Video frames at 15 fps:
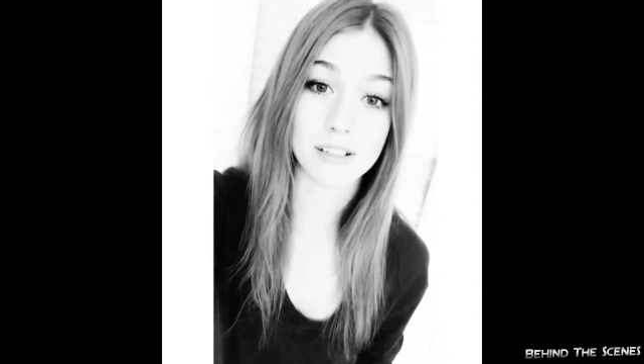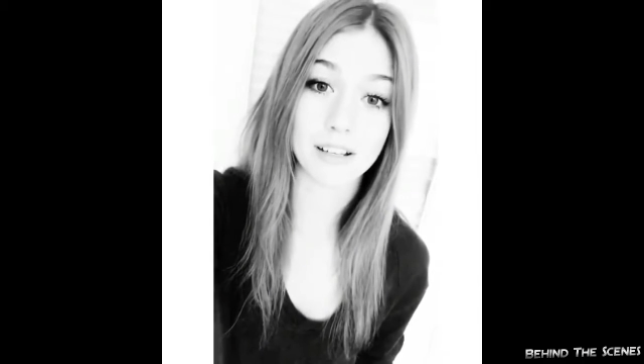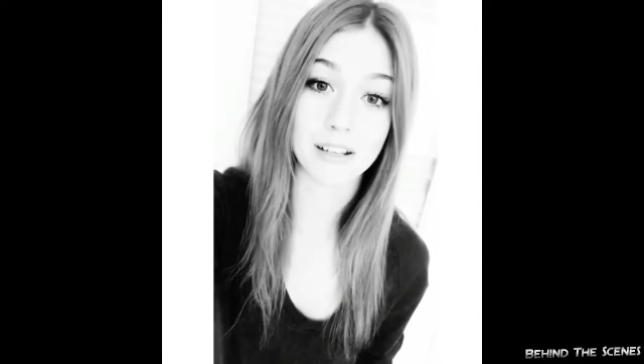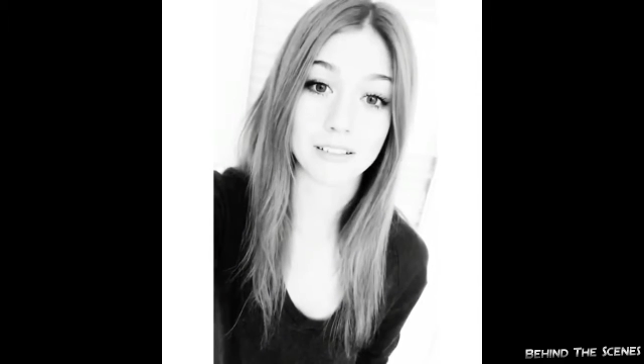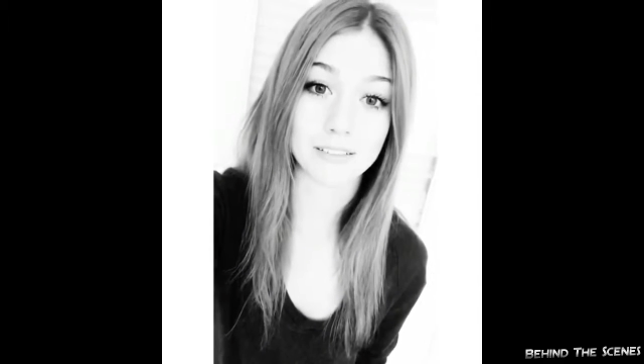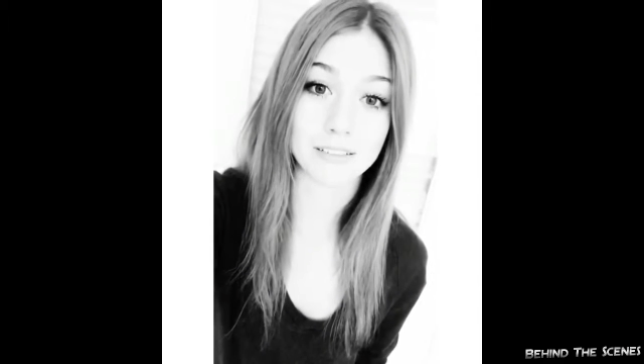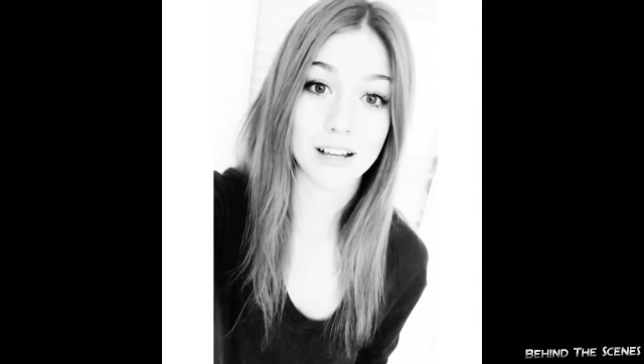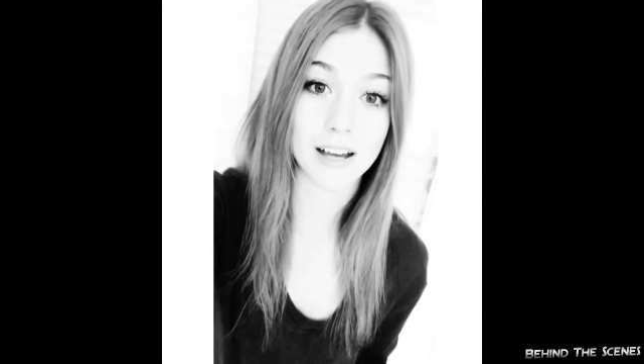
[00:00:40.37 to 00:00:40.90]

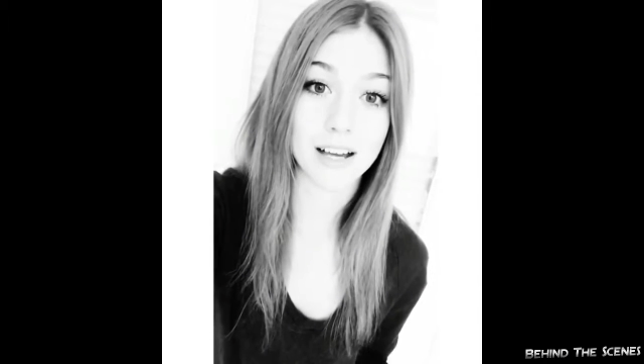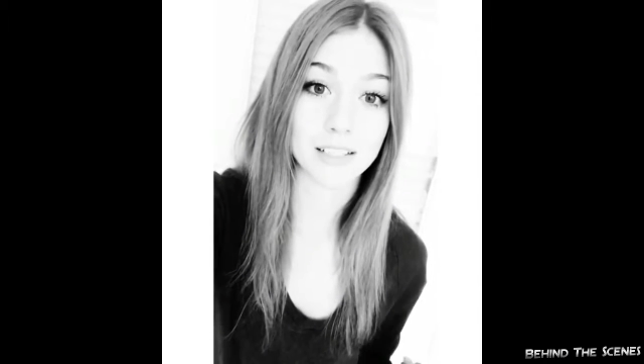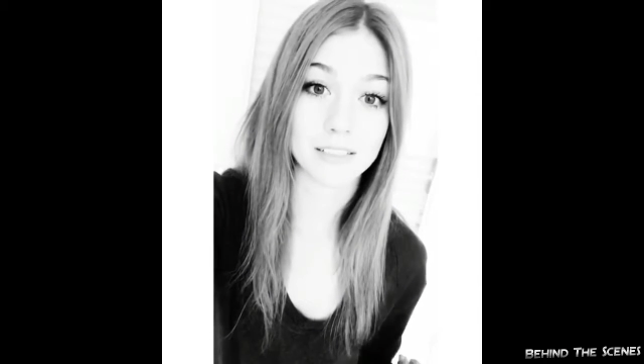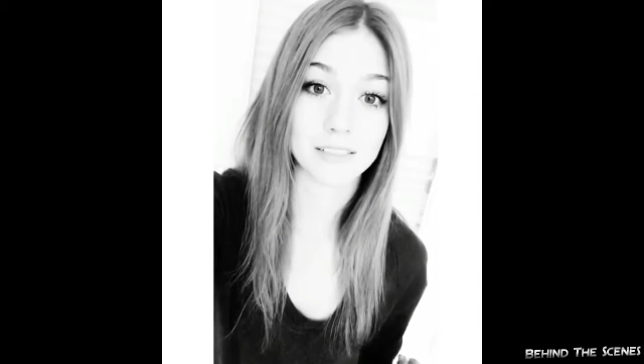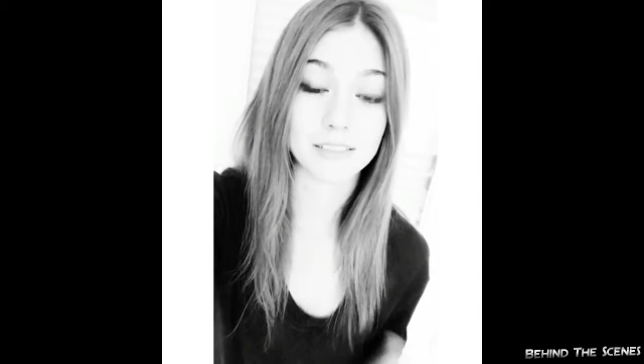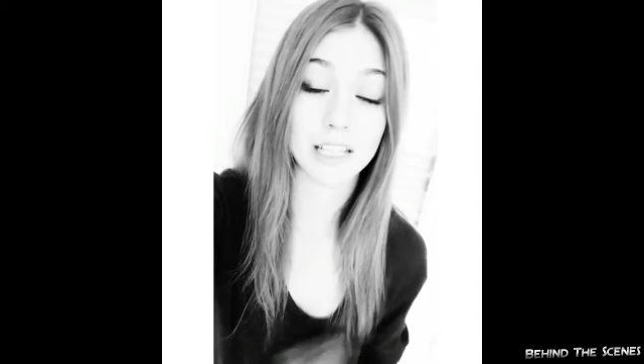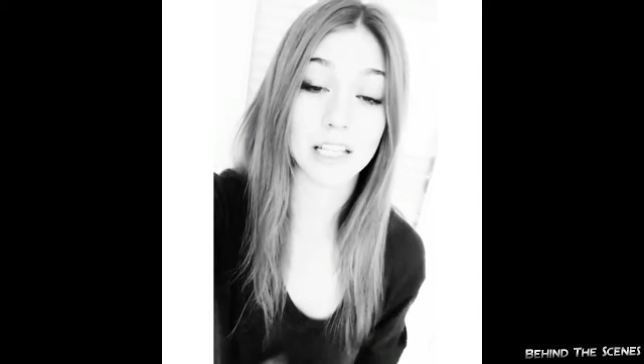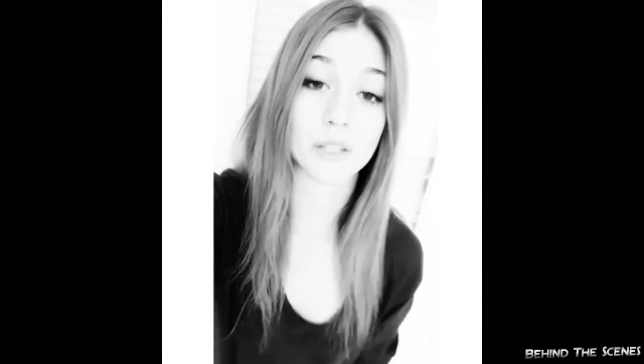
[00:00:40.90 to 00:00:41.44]

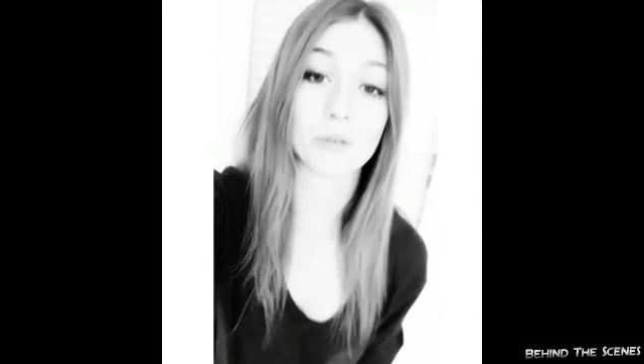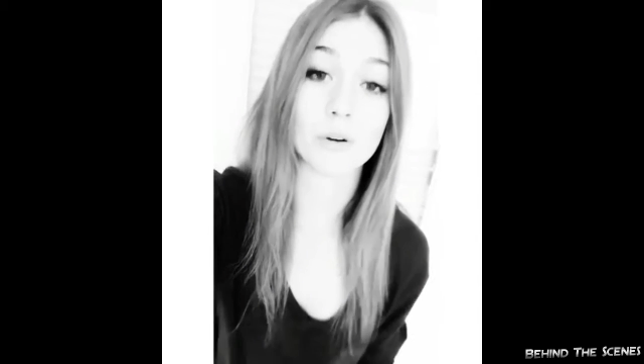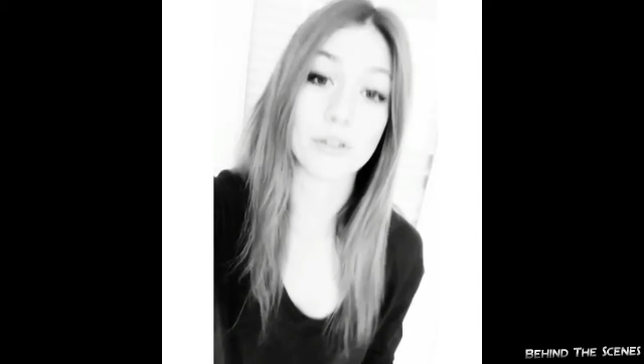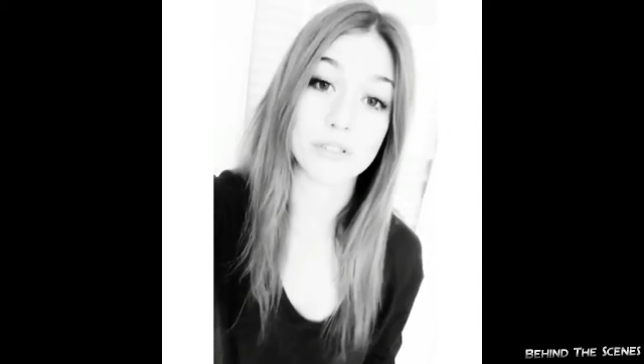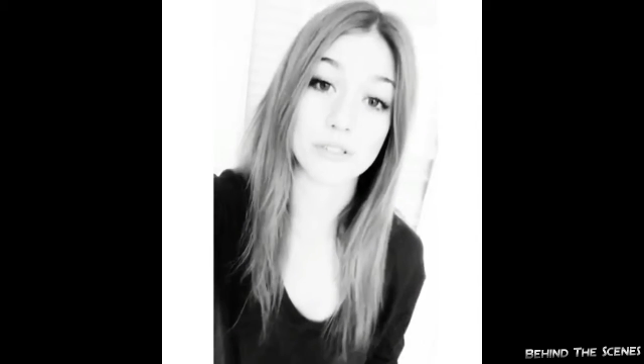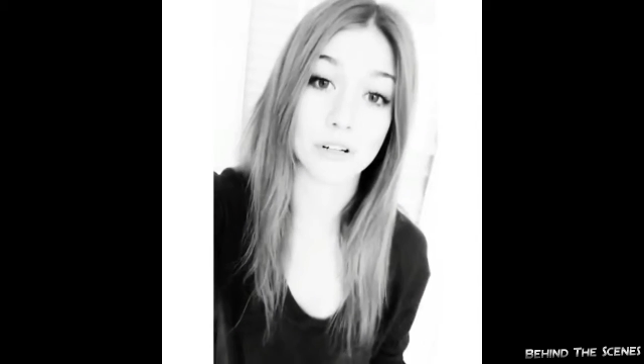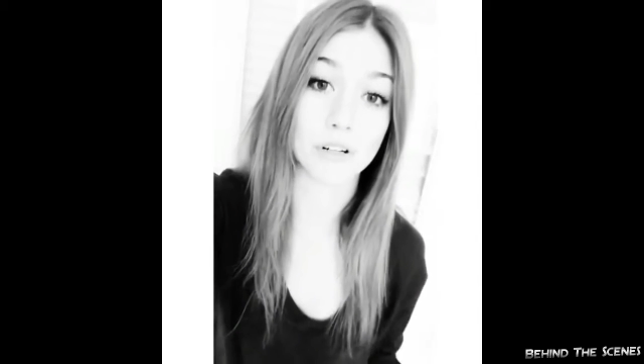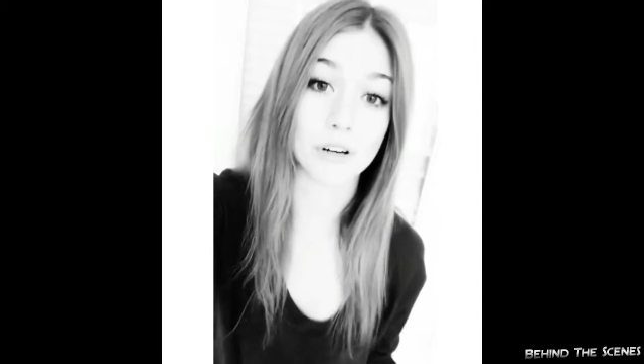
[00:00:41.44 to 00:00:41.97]
and thank you
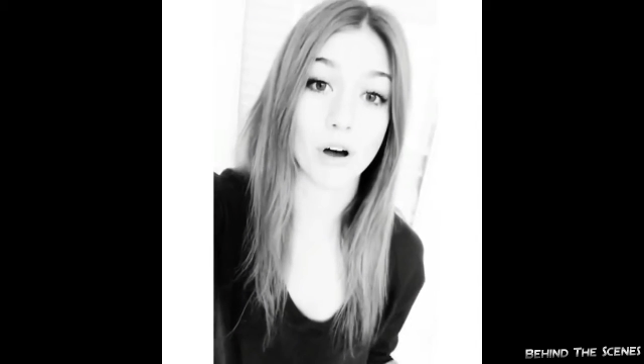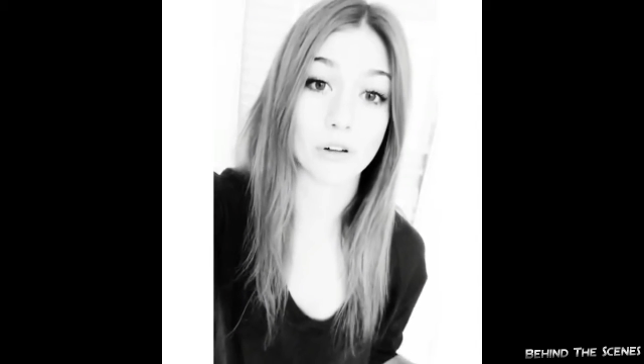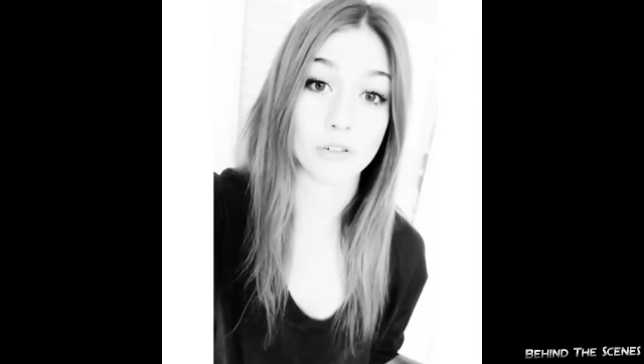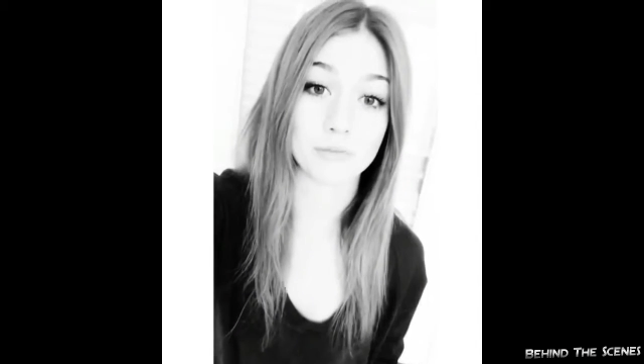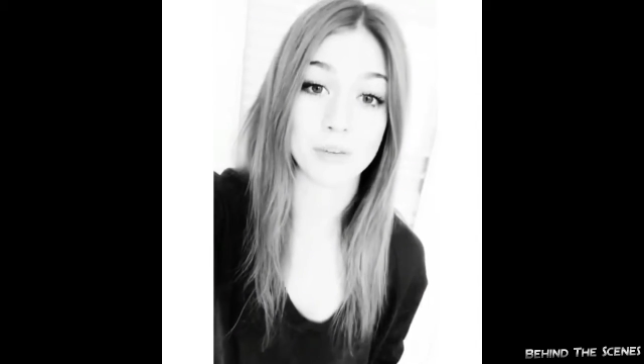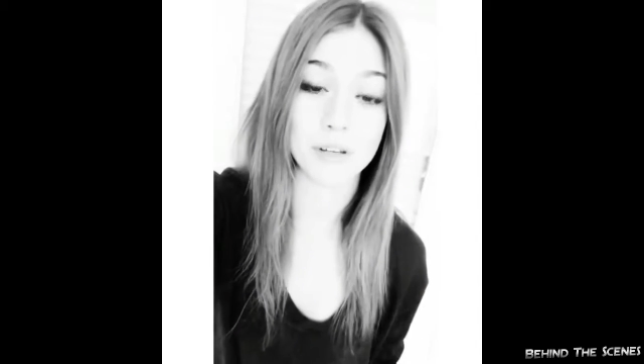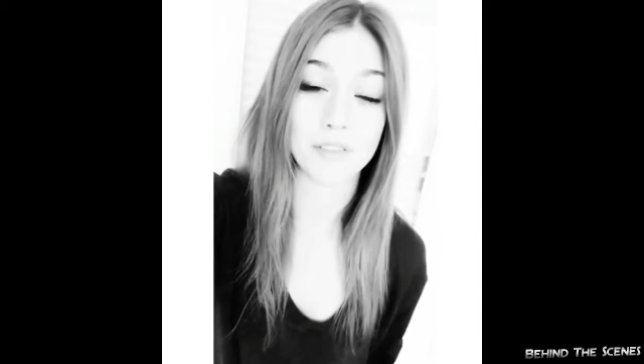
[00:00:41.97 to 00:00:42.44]
also to all of my